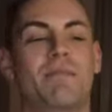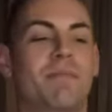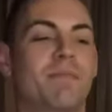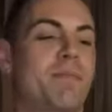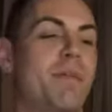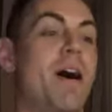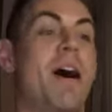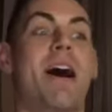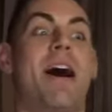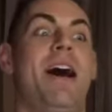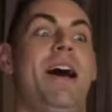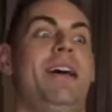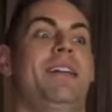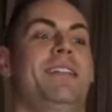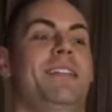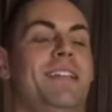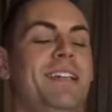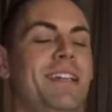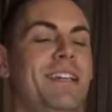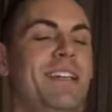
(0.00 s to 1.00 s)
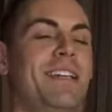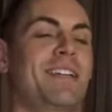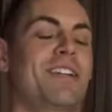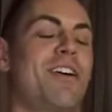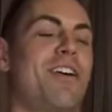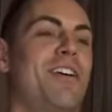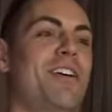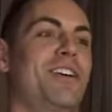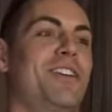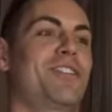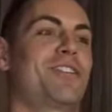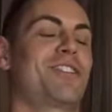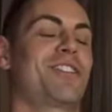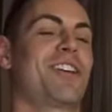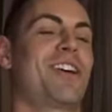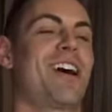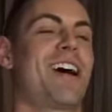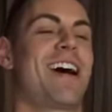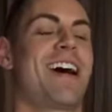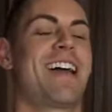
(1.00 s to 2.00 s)
pot in college a
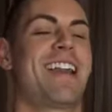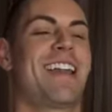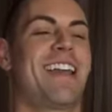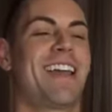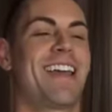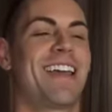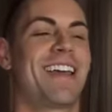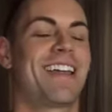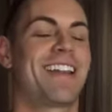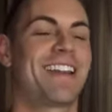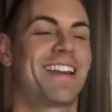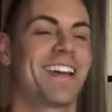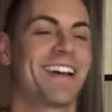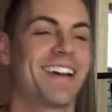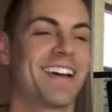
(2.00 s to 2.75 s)
lot, and